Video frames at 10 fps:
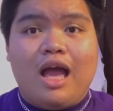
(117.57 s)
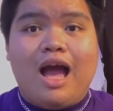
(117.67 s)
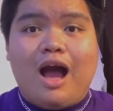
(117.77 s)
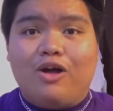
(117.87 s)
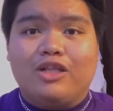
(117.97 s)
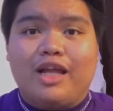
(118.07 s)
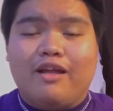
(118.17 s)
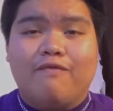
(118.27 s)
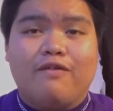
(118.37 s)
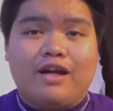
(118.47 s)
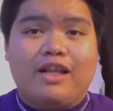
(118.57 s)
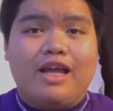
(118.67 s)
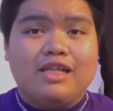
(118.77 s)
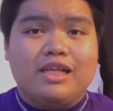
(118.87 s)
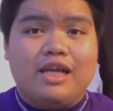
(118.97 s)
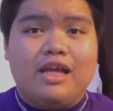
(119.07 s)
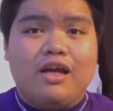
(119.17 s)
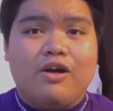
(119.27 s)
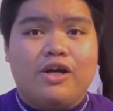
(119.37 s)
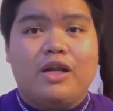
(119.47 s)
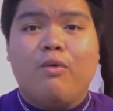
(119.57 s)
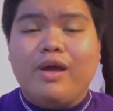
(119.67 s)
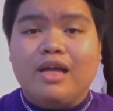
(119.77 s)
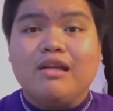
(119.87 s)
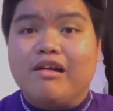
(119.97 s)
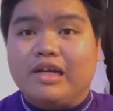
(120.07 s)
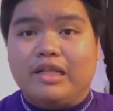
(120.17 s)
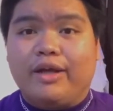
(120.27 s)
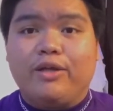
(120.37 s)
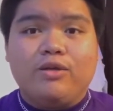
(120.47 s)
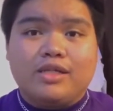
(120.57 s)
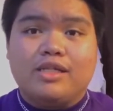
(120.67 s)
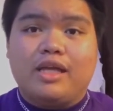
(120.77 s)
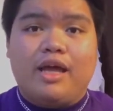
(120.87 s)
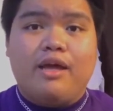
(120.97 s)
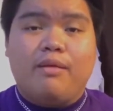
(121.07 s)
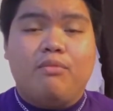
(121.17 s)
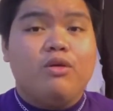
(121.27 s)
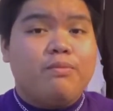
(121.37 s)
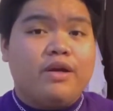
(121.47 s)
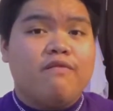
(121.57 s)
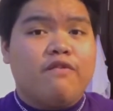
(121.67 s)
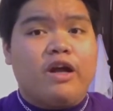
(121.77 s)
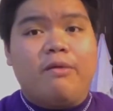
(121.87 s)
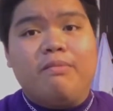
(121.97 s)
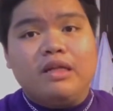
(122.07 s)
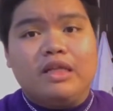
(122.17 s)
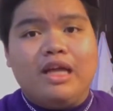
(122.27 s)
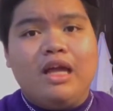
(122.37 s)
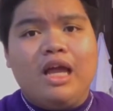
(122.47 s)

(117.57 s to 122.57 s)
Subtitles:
outline for an essay or the way an architect uses a blueprint for a building,